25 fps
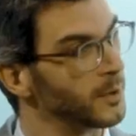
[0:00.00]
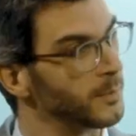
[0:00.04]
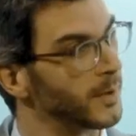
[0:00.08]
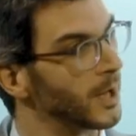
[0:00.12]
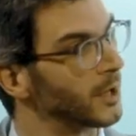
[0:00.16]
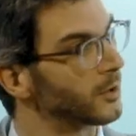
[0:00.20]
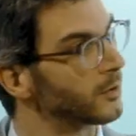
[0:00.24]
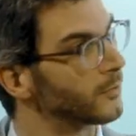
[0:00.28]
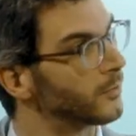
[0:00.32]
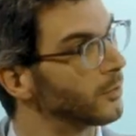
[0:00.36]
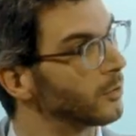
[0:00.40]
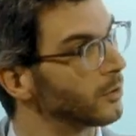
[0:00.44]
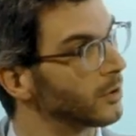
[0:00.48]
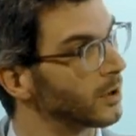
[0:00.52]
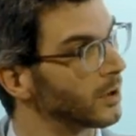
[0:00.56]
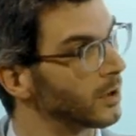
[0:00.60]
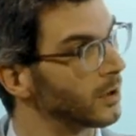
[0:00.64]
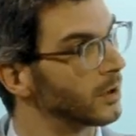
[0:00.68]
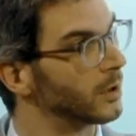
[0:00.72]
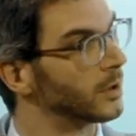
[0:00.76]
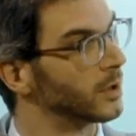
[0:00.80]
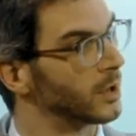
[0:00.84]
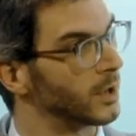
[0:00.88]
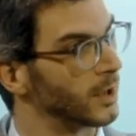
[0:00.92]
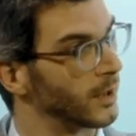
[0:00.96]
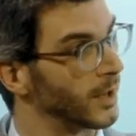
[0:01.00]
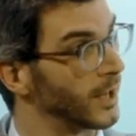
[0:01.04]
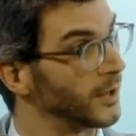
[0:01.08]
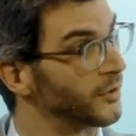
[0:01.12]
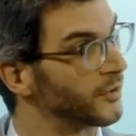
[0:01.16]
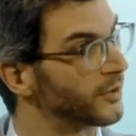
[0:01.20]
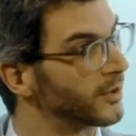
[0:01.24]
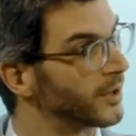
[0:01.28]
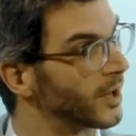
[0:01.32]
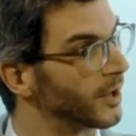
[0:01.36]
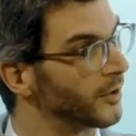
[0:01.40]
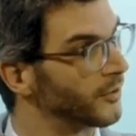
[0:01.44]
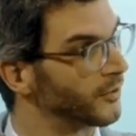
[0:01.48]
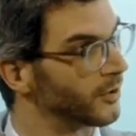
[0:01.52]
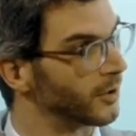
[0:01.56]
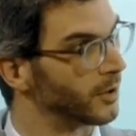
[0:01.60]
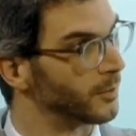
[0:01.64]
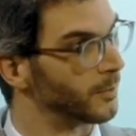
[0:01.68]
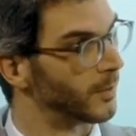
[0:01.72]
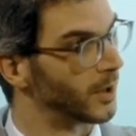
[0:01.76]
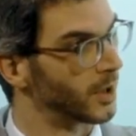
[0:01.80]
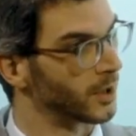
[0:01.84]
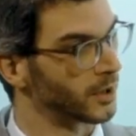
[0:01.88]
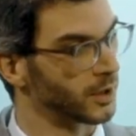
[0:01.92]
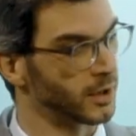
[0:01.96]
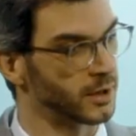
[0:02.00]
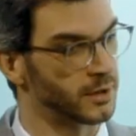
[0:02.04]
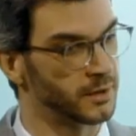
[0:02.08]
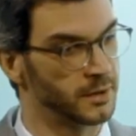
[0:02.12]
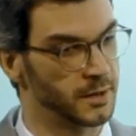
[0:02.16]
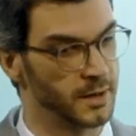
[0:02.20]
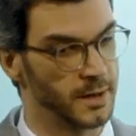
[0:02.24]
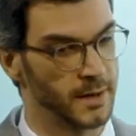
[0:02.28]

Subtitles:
multifocal lens studies on the market,